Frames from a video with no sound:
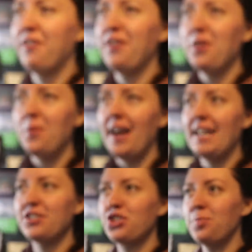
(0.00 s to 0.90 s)
if you
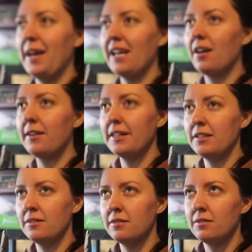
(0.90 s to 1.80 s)
watched my
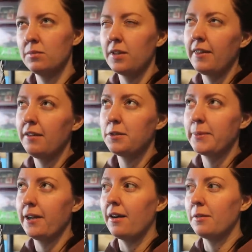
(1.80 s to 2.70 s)
garden, I think it was
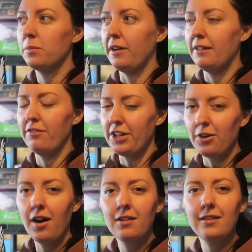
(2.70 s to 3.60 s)
my garden planning
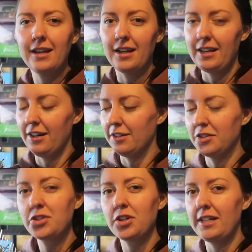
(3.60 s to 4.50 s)
video, I'll link it here on
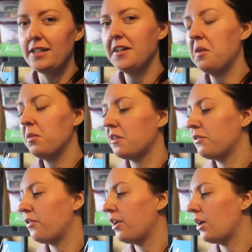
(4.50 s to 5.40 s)
the screen and down below
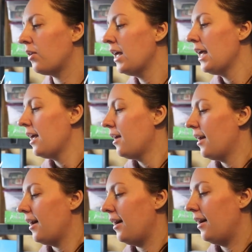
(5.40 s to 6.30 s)
for you.
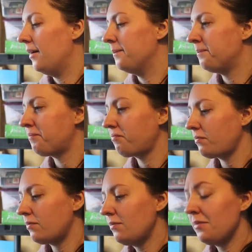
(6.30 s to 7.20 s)
Um,
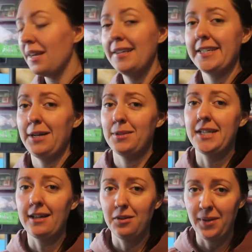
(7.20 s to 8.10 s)
I said I was
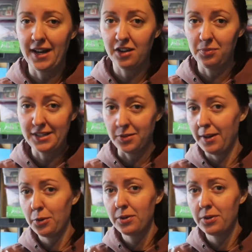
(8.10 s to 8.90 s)
dialing back on my tomato